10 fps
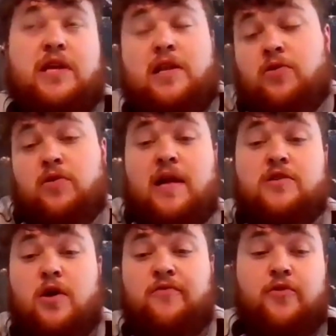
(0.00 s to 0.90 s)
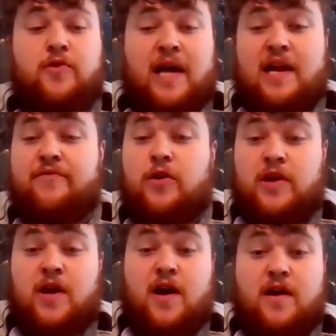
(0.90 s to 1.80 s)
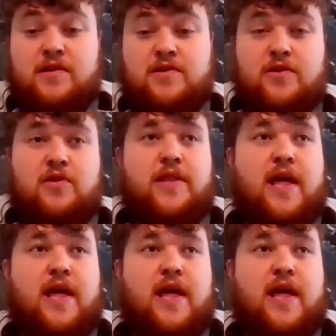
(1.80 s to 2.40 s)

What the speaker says: didn't look like top four was kind of on the card at all.